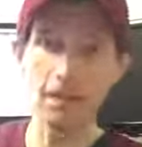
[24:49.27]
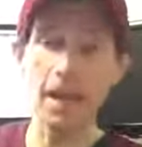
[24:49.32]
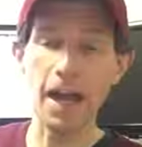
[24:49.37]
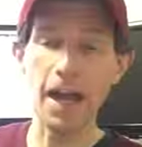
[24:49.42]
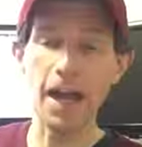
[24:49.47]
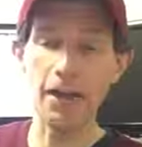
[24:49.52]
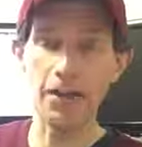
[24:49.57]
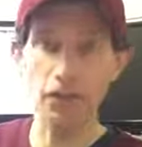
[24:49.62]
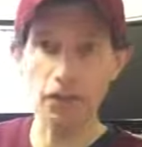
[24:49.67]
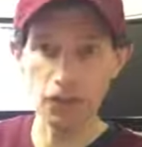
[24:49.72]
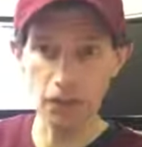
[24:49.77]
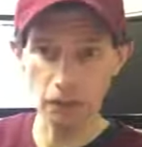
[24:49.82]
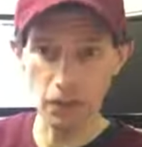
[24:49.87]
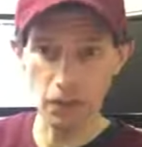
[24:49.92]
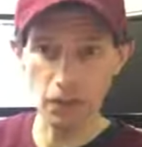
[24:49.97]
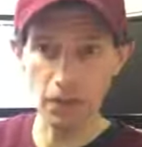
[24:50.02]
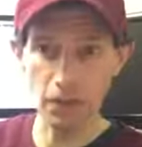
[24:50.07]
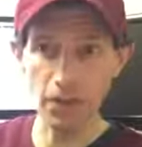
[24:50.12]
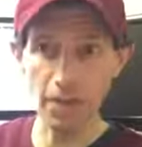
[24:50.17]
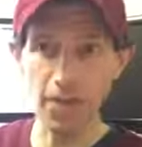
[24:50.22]

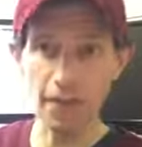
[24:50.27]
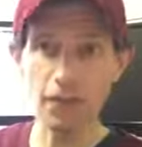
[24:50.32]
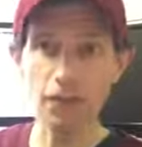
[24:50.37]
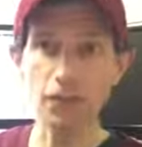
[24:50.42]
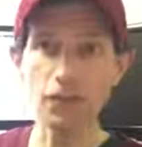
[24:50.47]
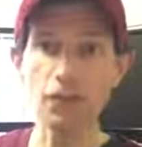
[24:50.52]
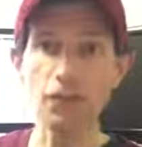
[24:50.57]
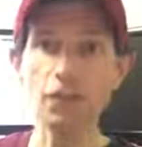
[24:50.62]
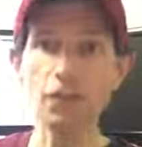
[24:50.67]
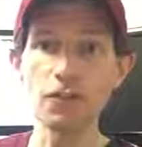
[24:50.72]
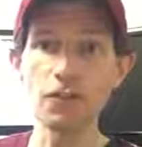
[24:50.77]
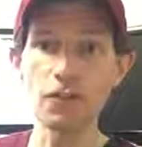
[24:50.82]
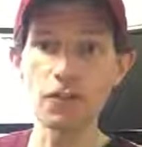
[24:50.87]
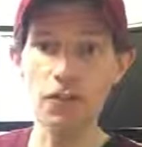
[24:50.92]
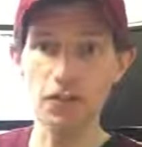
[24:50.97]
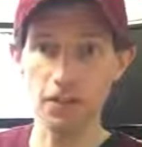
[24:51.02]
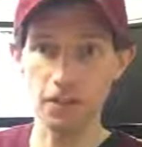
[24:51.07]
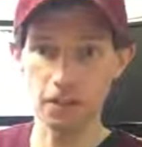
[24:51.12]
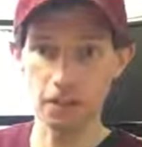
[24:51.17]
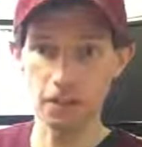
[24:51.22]
actual
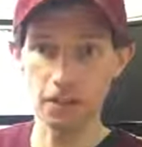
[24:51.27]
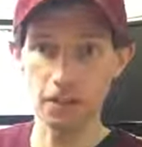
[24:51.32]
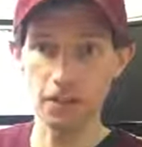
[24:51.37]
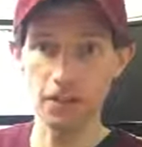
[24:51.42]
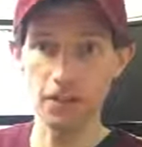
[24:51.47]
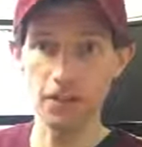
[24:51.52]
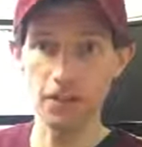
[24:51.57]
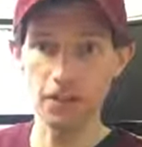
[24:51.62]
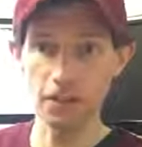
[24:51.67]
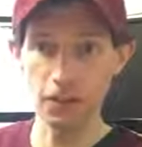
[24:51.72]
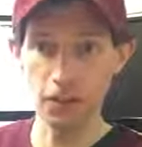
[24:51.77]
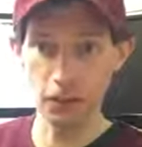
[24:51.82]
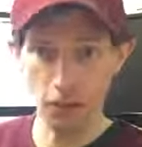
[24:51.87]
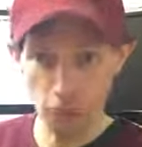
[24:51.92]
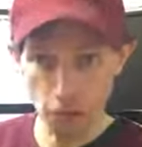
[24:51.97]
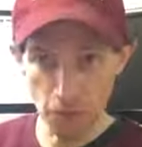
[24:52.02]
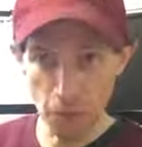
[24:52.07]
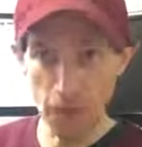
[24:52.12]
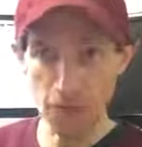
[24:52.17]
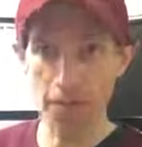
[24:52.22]
insertion,
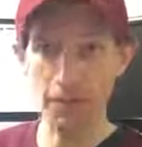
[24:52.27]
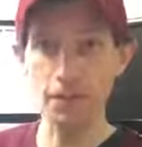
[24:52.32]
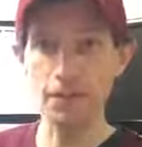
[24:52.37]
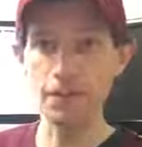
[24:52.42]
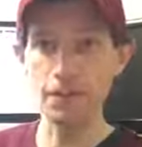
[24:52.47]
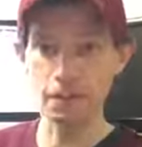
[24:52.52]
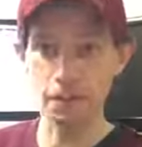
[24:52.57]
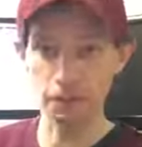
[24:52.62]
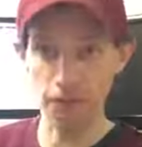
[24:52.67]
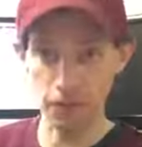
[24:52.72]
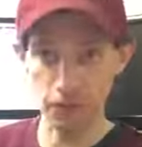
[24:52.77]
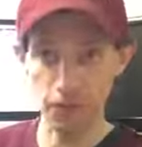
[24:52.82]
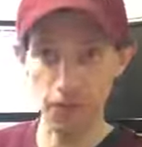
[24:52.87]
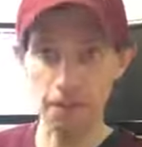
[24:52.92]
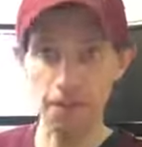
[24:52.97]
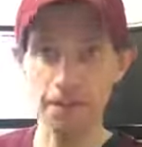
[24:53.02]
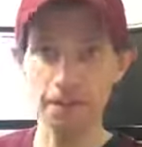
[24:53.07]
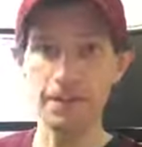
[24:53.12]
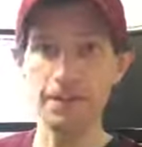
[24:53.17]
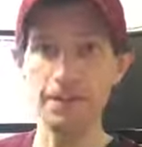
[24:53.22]
human
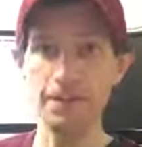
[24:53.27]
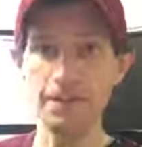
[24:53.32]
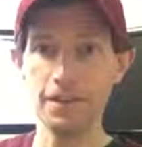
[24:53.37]
insertion